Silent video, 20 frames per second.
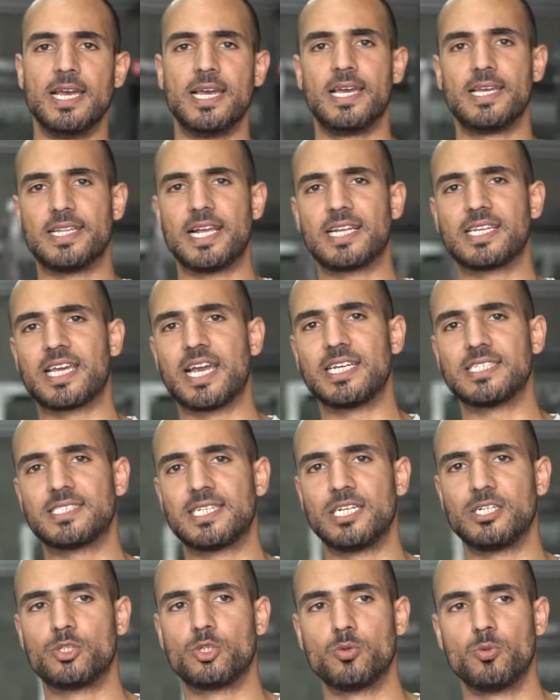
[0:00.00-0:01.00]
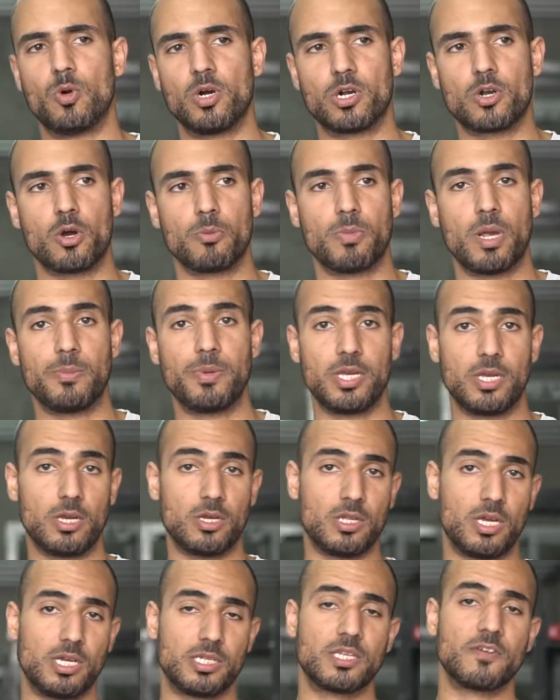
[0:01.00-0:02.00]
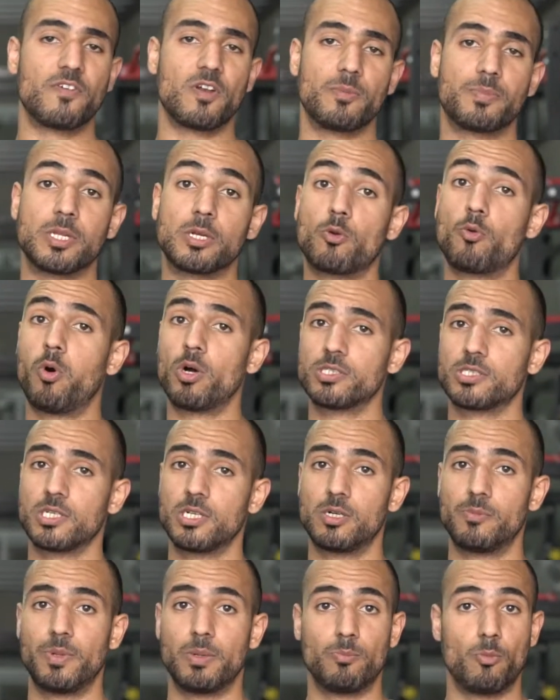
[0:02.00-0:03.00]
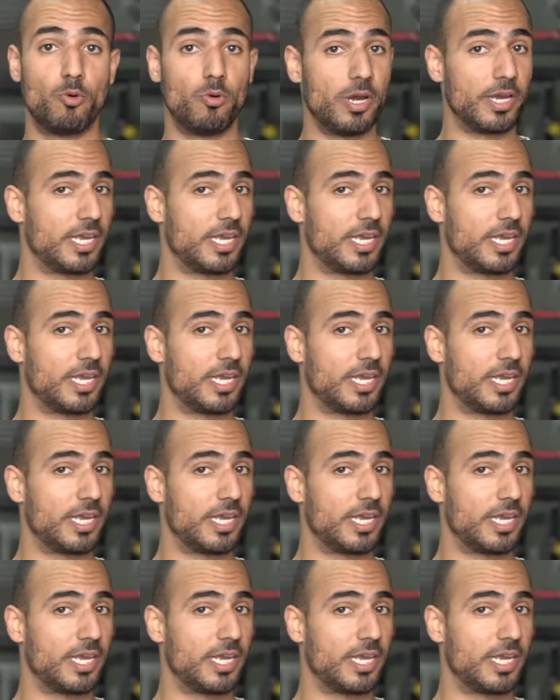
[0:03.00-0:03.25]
In that case, they need to work on maybe developing the quads a little bit more.